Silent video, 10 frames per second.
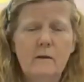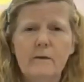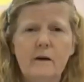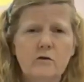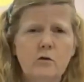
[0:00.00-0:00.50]

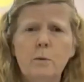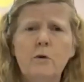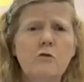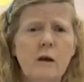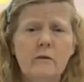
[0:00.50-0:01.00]
a super
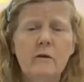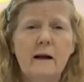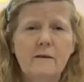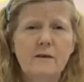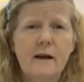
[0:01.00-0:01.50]

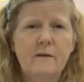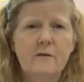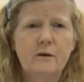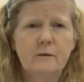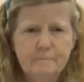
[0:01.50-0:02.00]
generalized
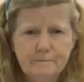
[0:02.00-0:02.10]
answer.